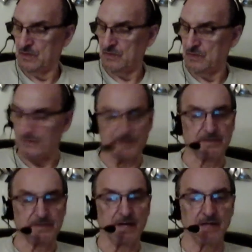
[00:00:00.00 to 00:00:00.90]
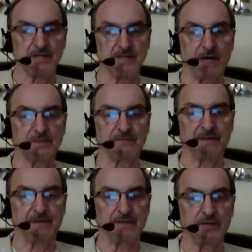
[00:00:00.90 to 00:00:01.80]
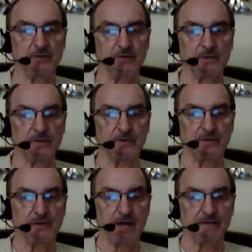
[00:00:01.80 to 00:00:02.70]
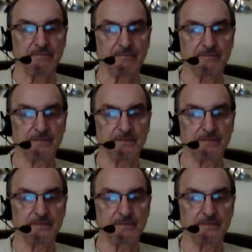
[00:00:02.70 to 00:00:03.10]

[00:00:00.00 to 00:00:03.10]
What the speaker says: recognize how it's affecting your life.